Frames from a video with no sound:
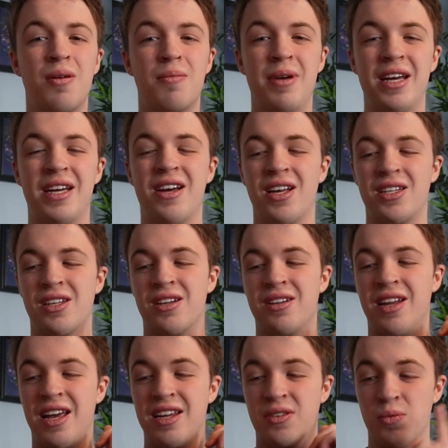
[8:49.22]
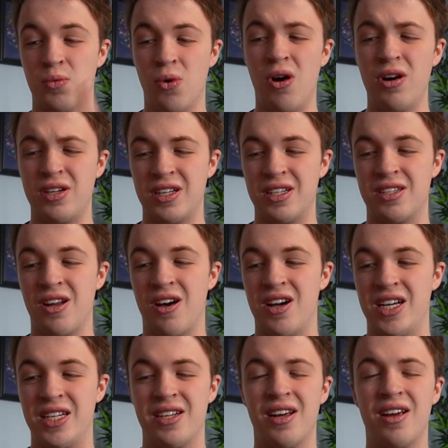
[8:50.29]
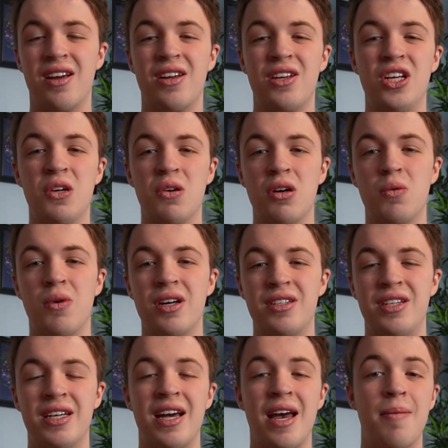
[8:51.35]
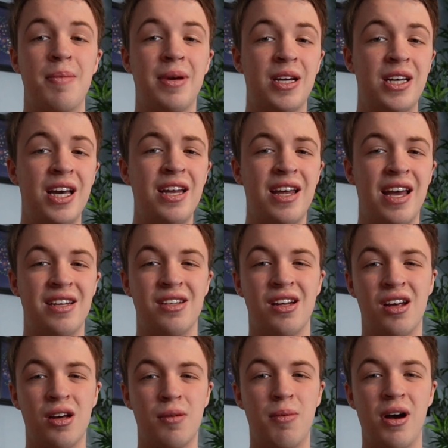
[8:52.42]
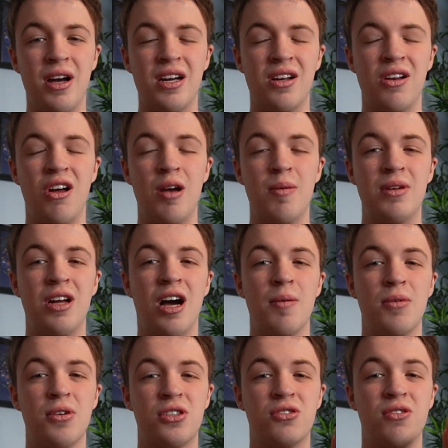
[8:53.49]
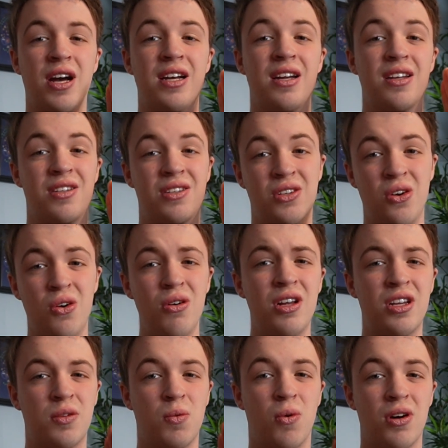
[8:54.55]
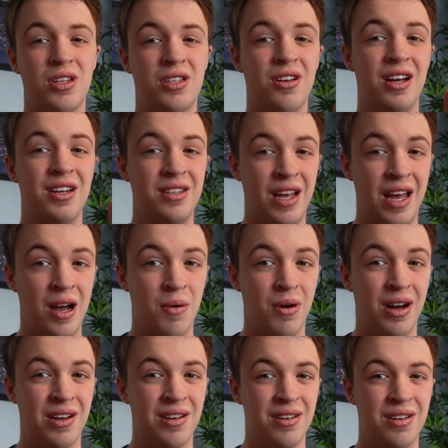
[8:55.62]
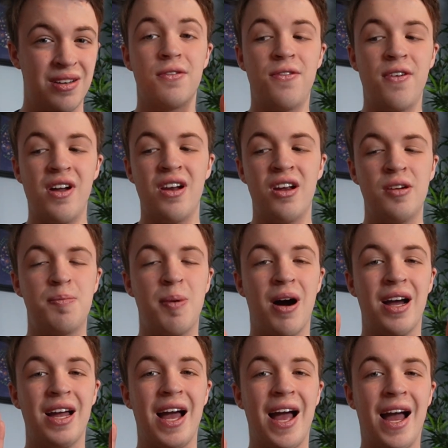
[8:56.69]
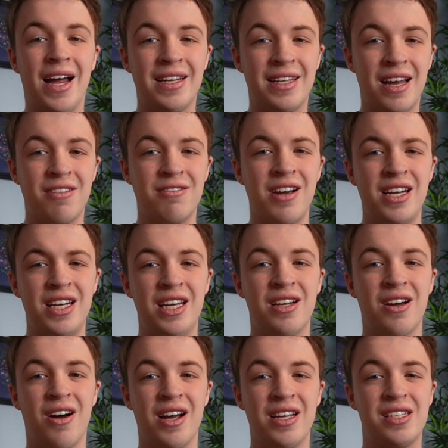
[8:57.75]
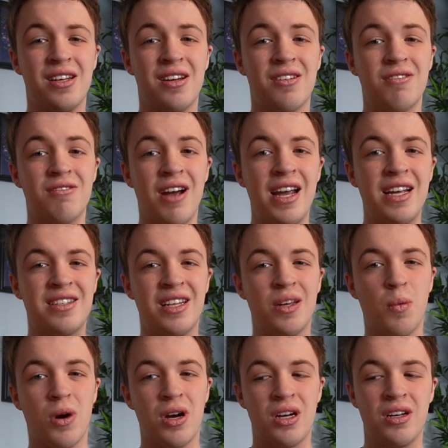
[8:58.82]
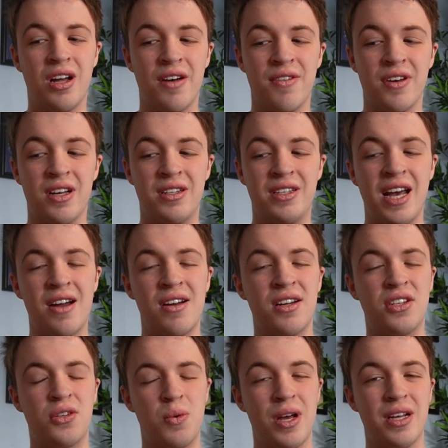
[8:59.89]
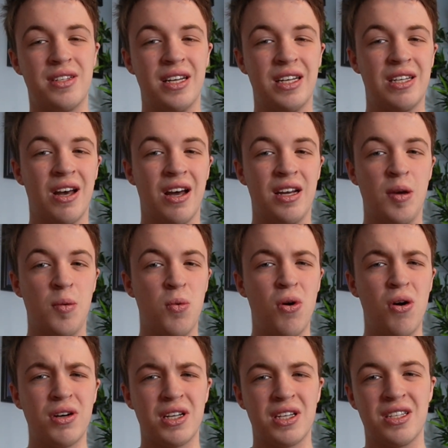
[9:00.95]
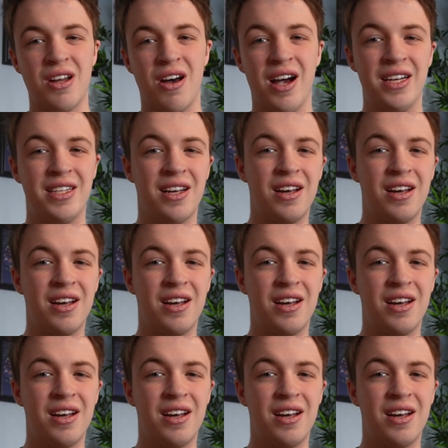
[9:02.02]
Because on this water slide, you will once again begin it by climbing up Australia's tallest waterside tower, followed by, and get ready guys, racing one another down a twisty turny waterside,